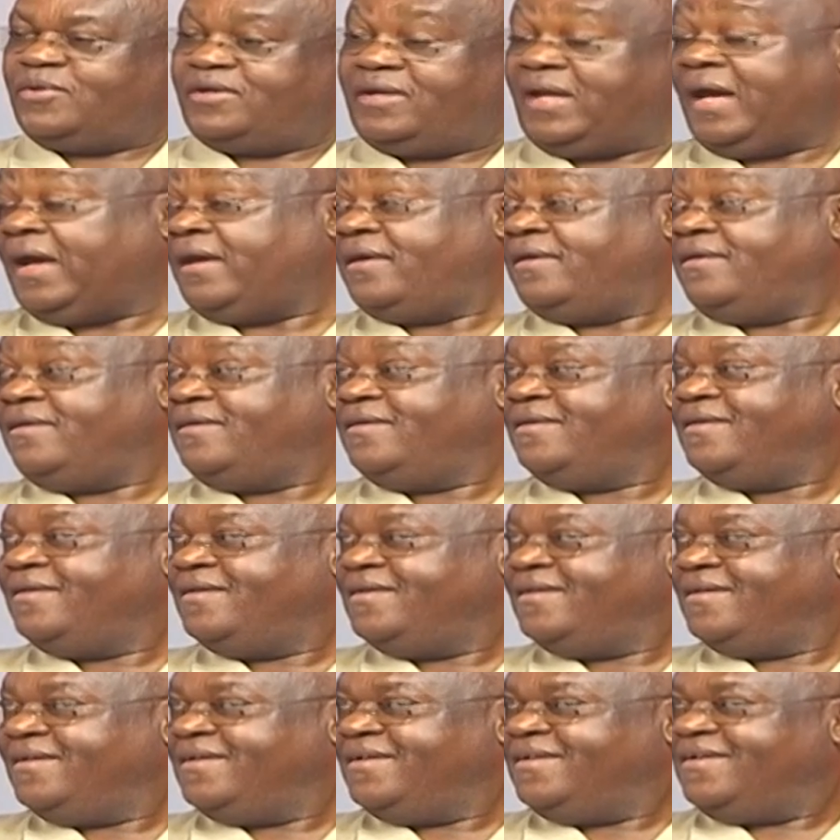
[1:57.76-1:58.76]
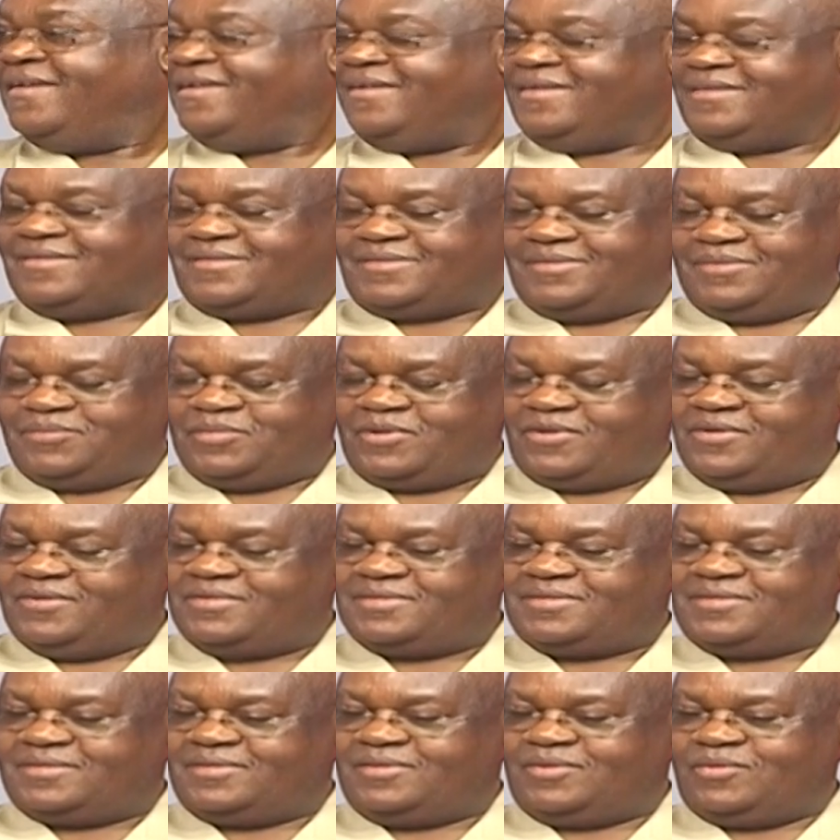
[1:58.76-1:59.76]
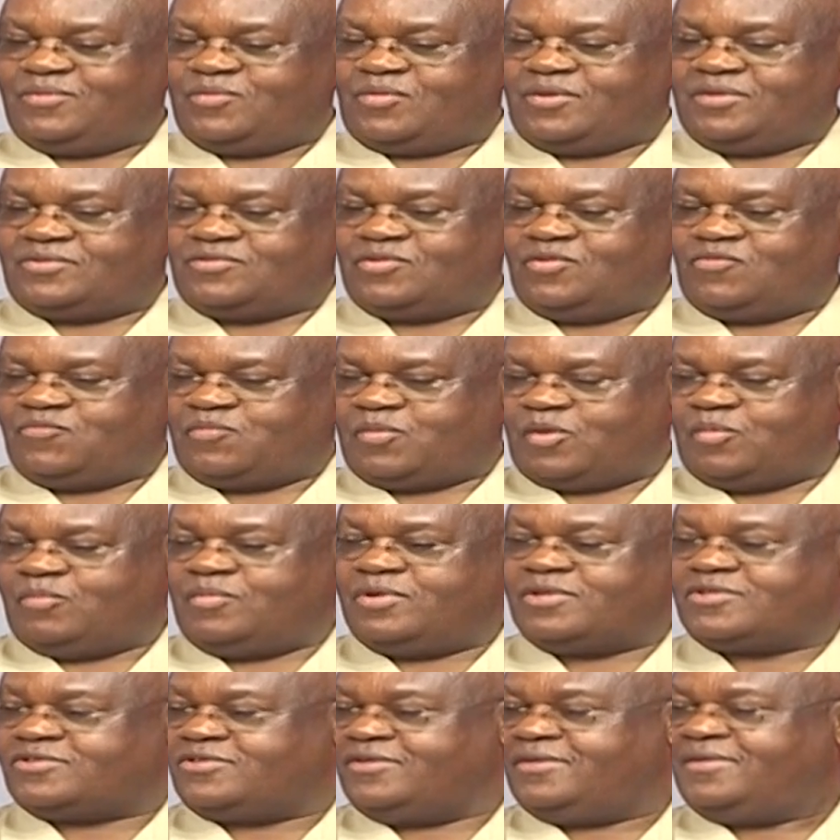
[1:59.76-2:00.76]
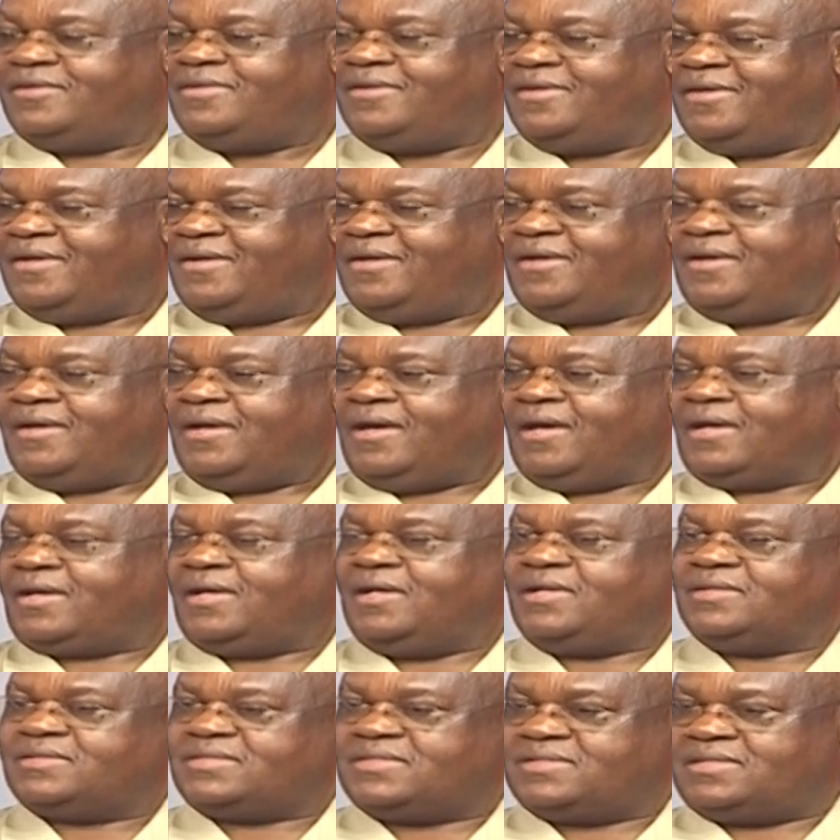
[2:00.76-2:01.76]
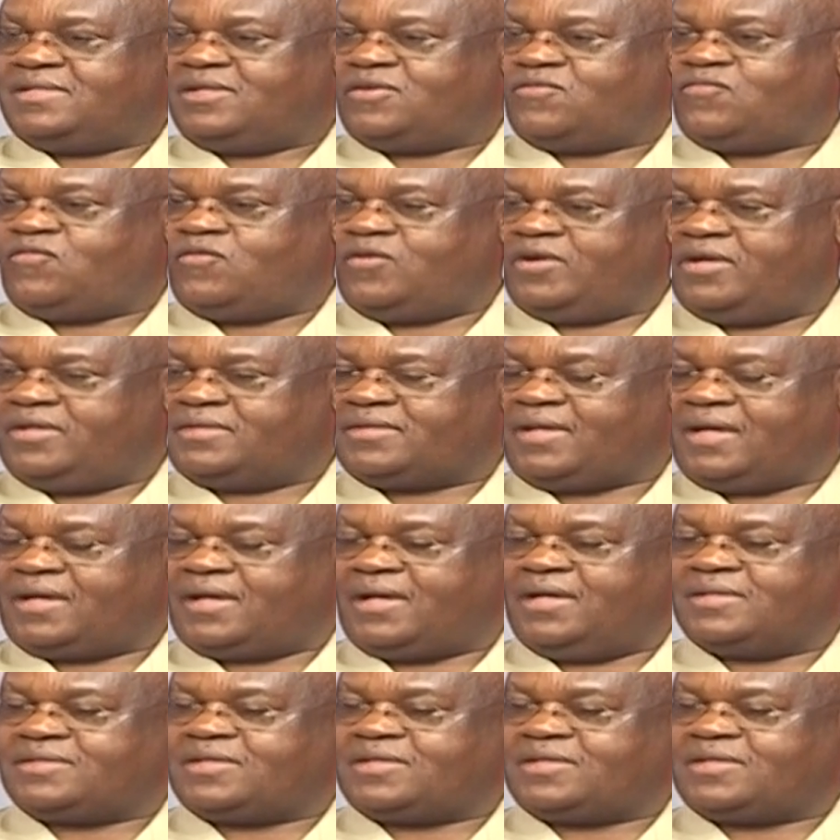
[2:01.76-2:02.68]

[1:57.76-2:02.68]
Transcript: die. Mm. So because on a question of promotion, mm. I can't speak for it, I can't